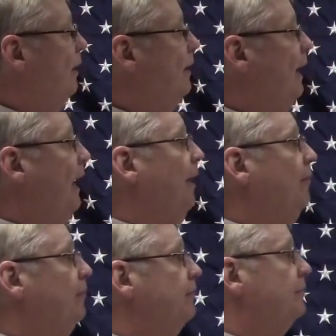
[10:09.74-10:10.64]
Now,
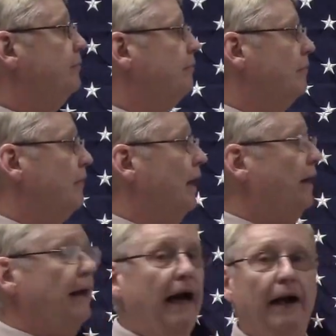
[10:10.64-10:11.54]

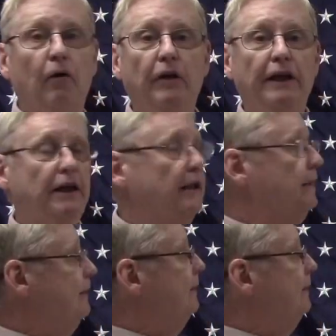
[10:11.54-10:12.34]
not only does,